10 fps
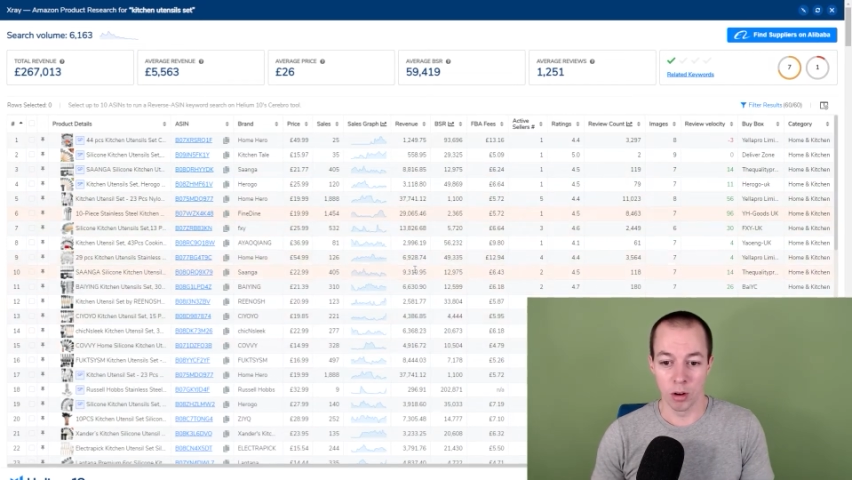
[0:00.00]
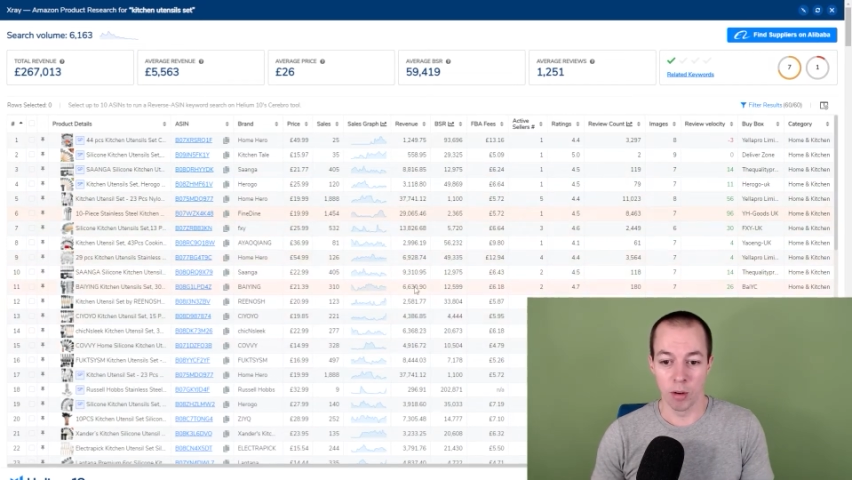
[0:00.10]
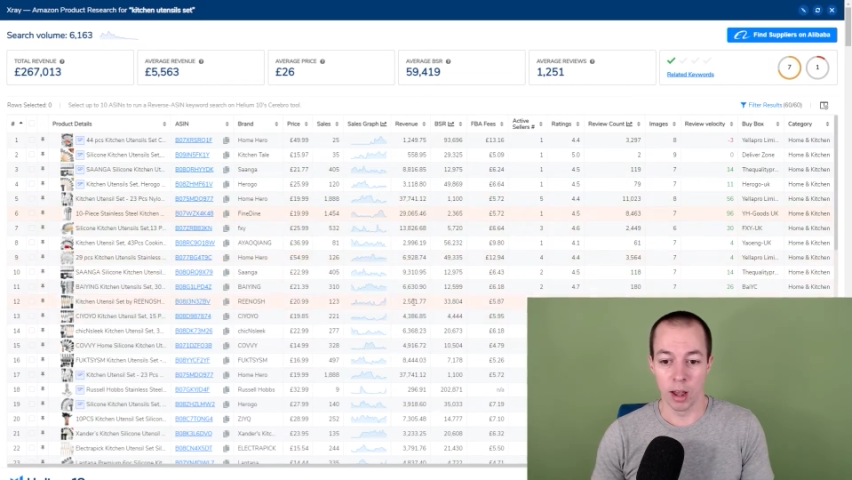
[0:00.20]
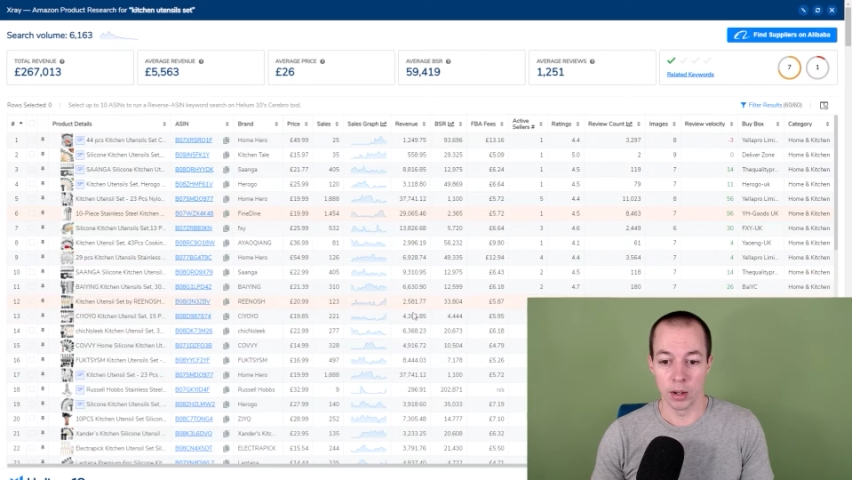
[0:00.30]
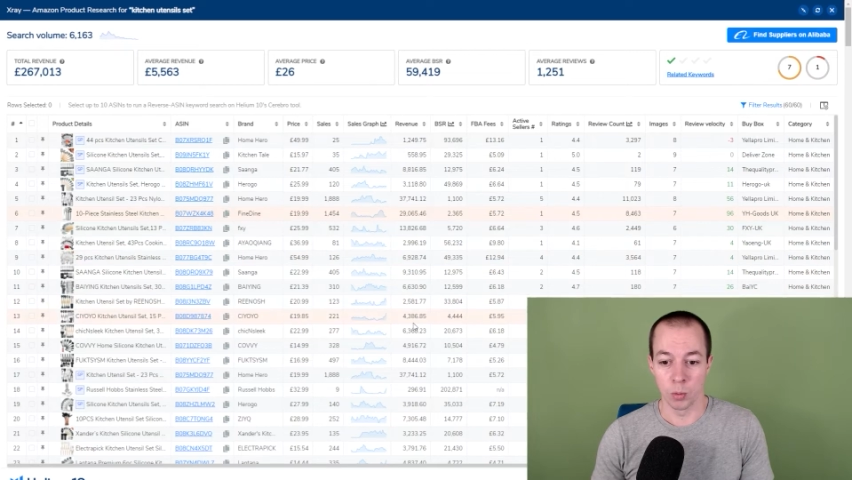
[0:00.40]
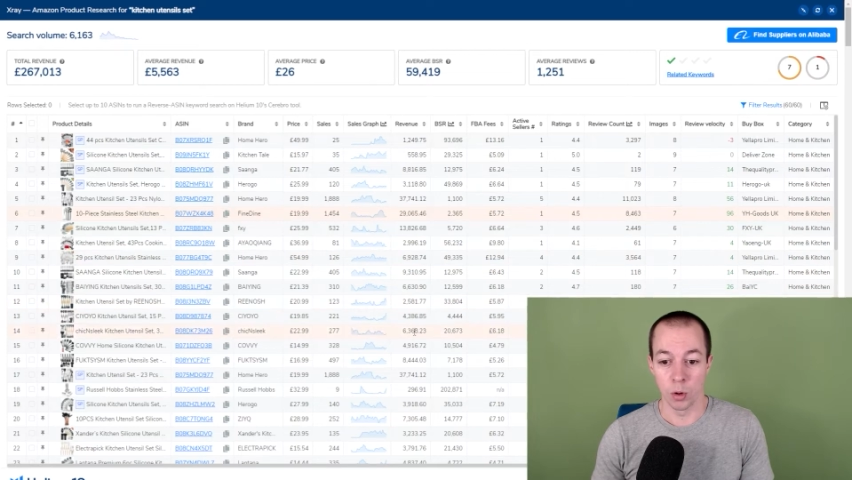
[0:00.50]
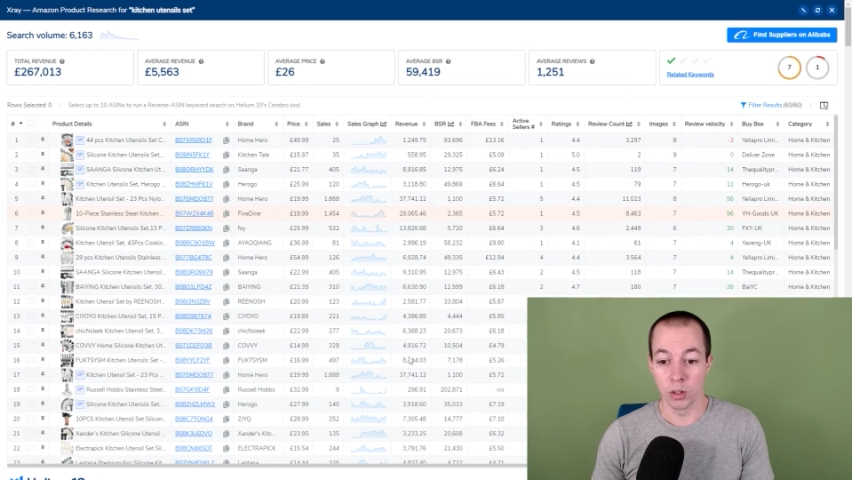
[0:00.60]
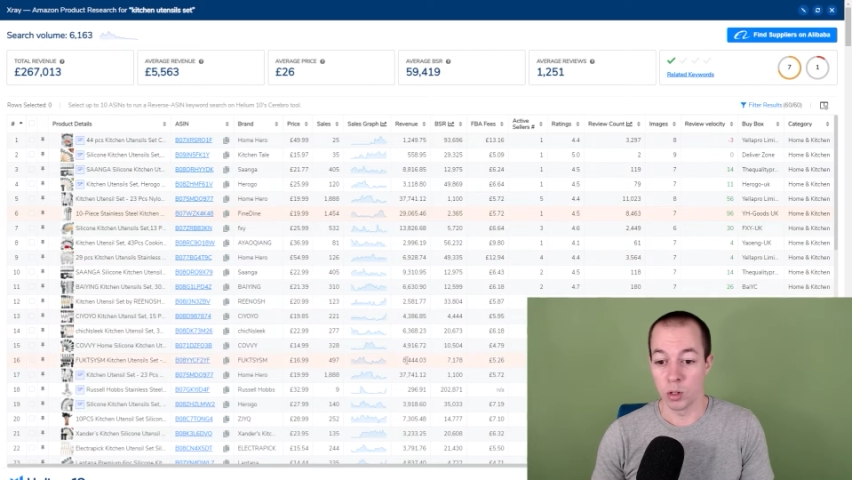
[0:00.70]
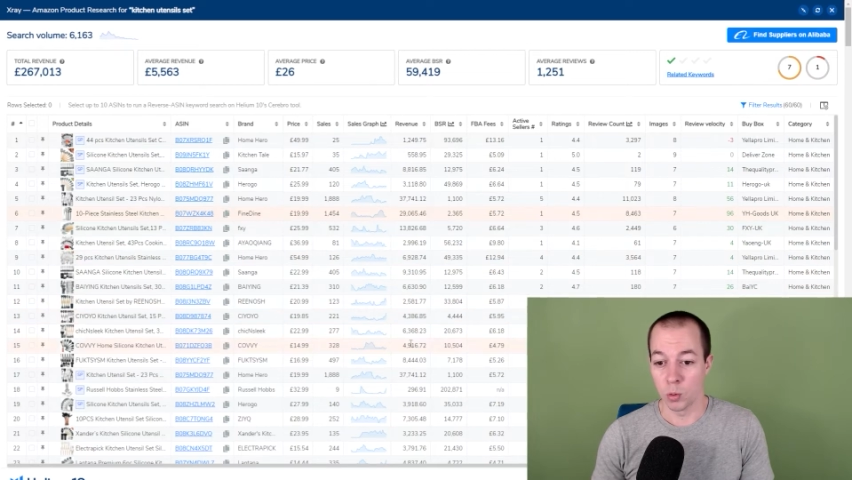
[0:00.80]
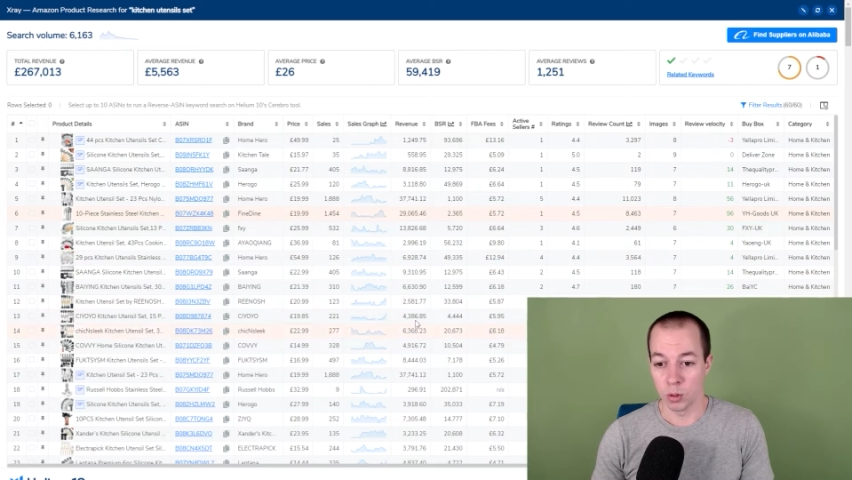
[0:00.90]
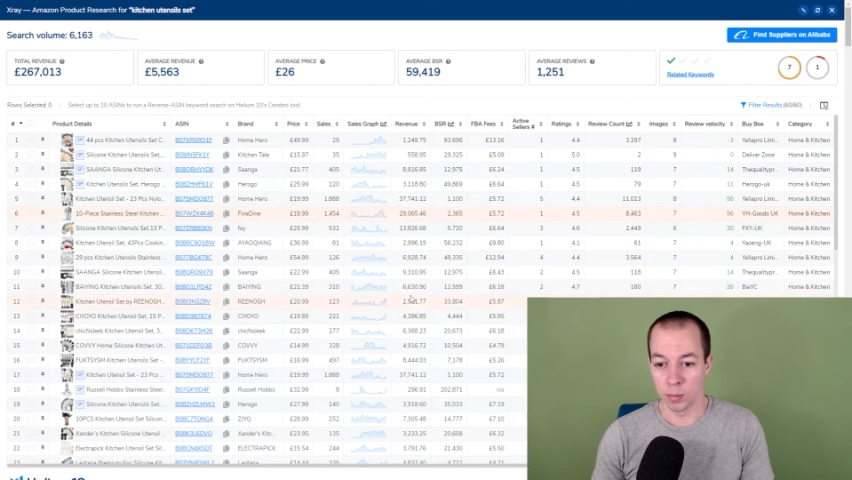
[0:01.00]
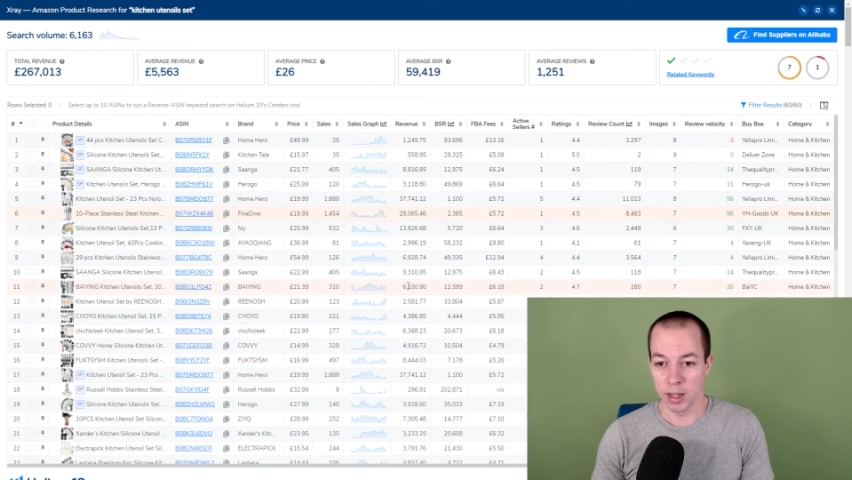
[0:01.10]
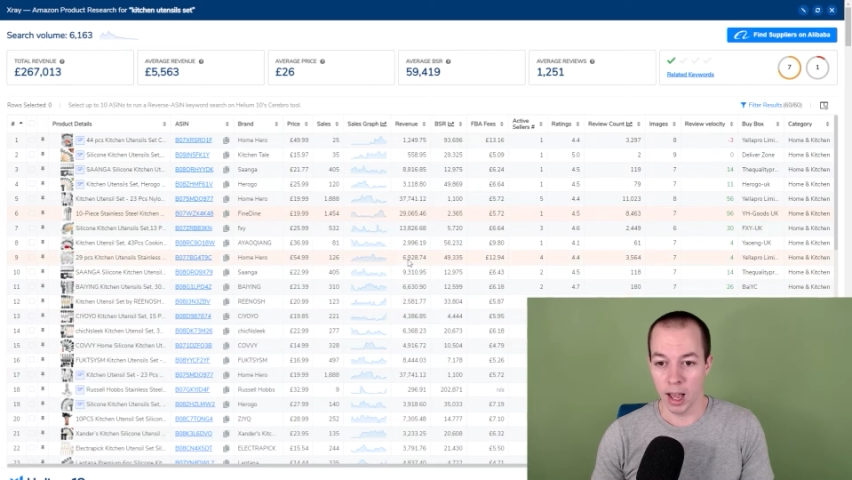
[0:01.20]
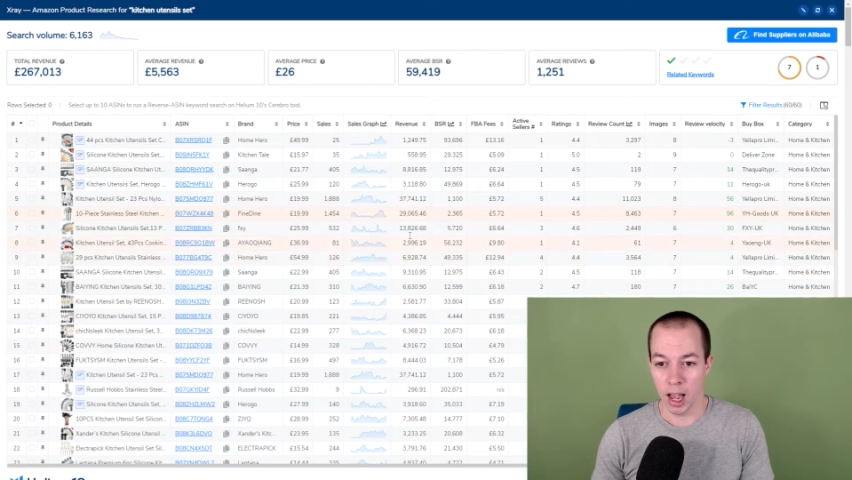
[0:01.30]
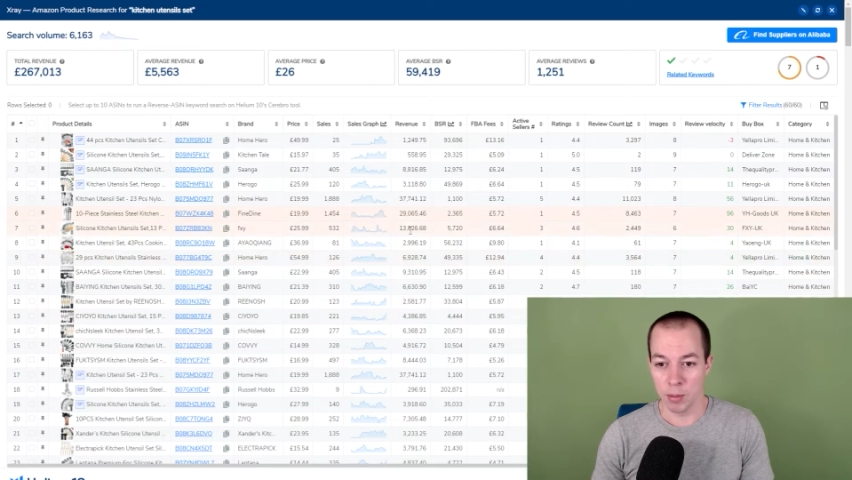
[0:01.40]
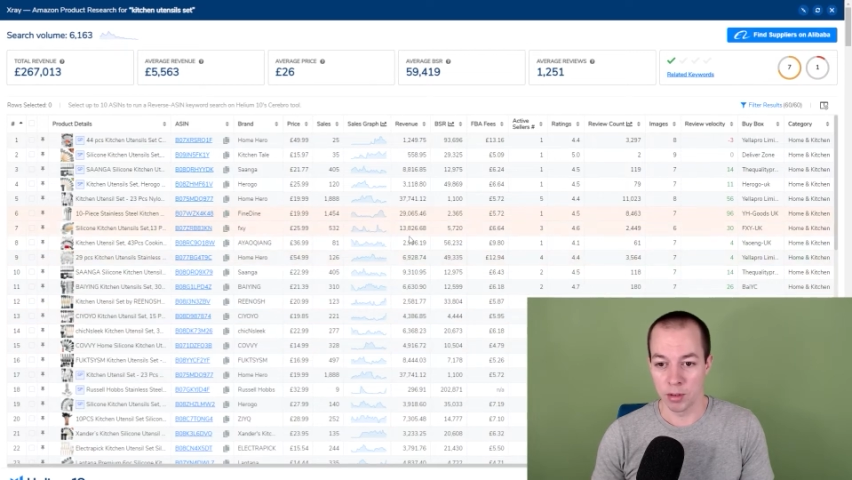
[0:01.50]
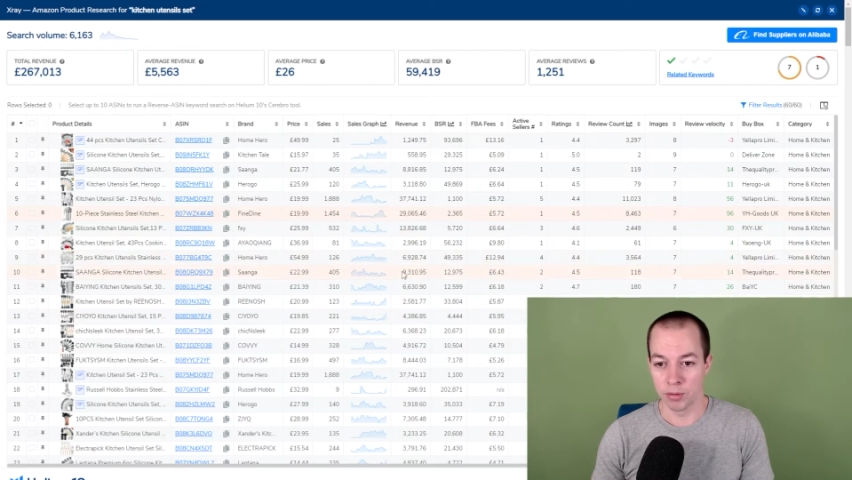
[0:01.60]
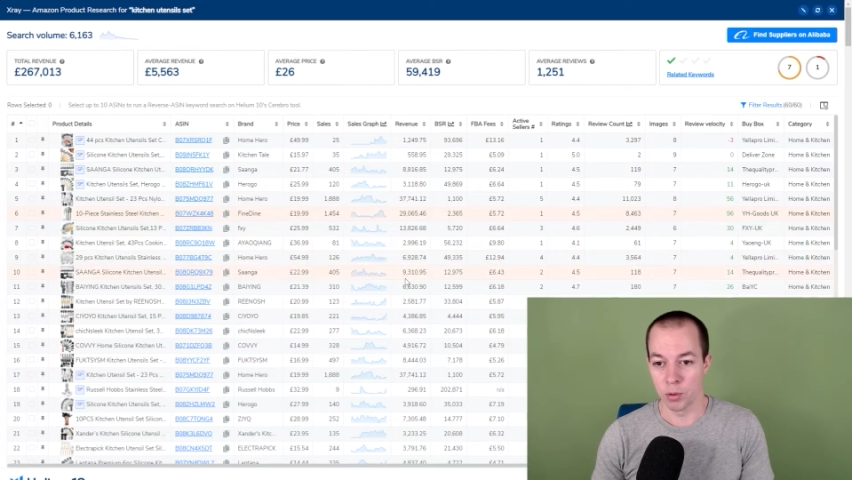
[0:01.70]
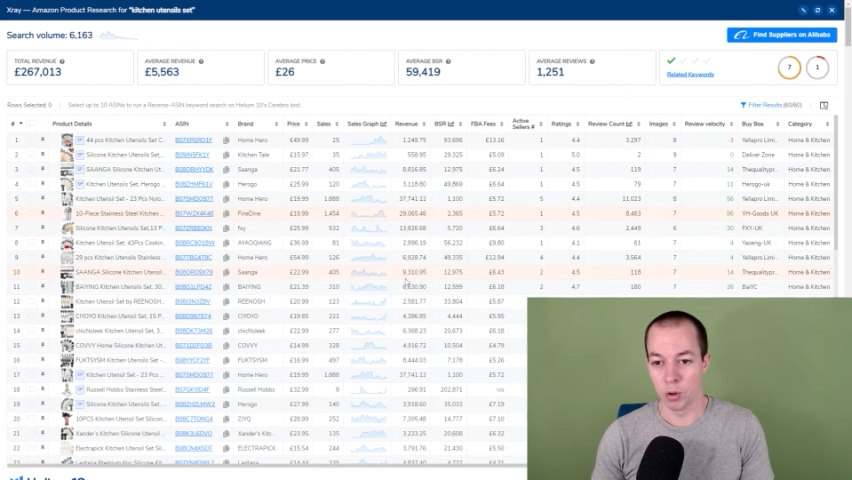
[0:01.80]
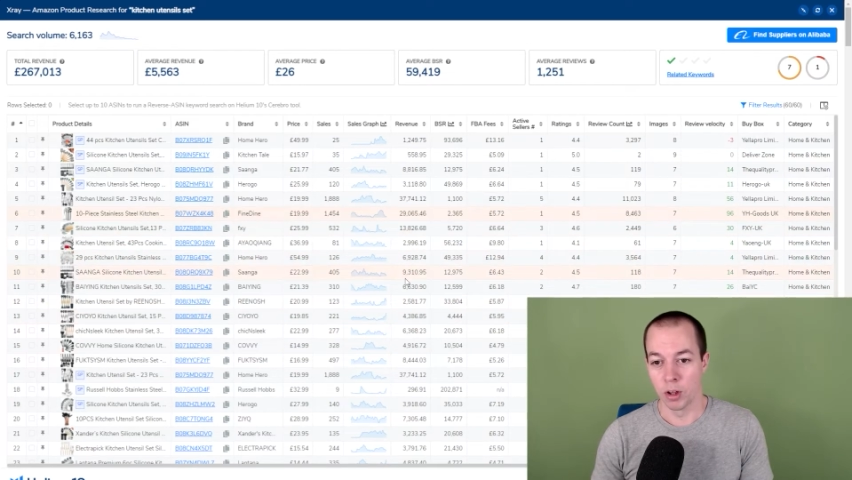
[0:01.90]
around what you would be aiming
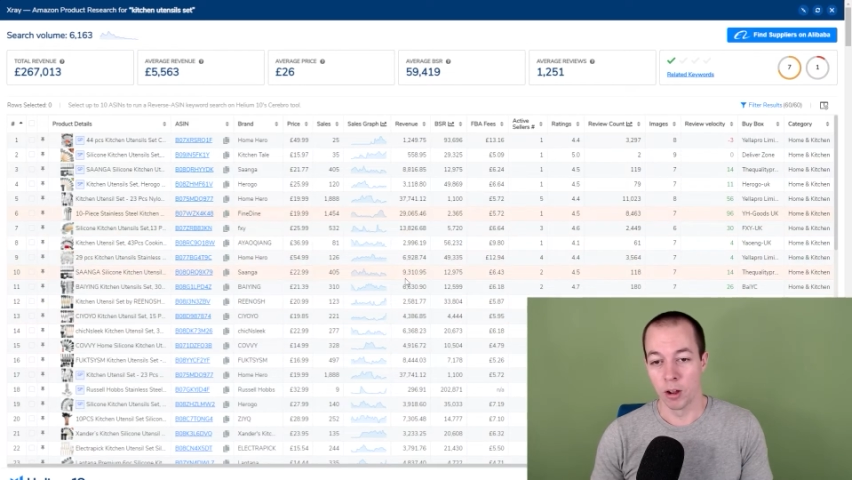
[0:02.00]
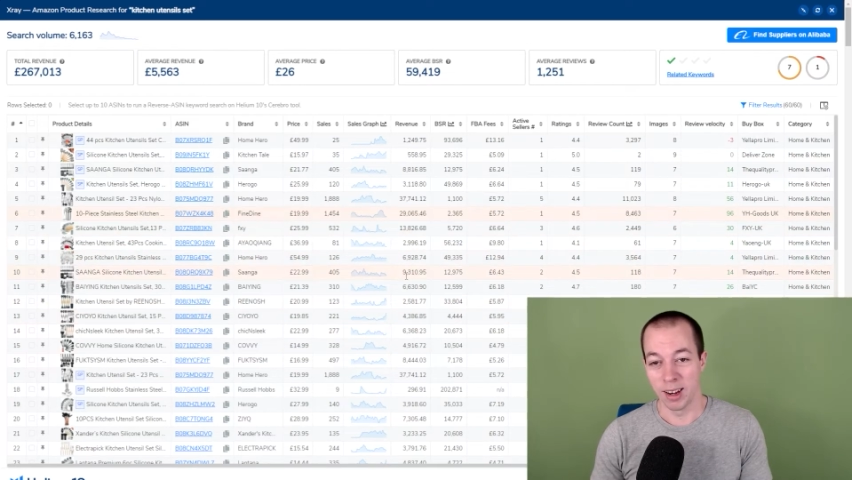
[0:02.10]
for.